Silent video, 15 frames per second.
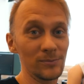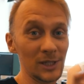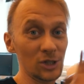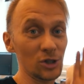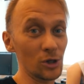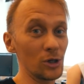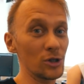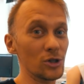The
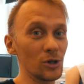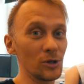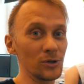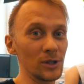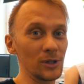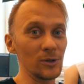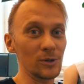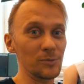search
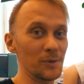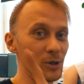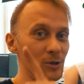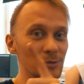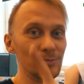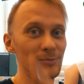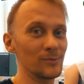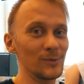continues
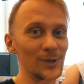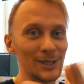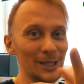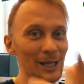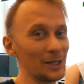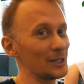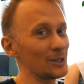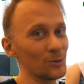because we
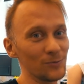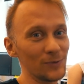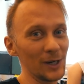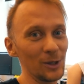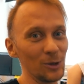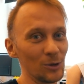still need to find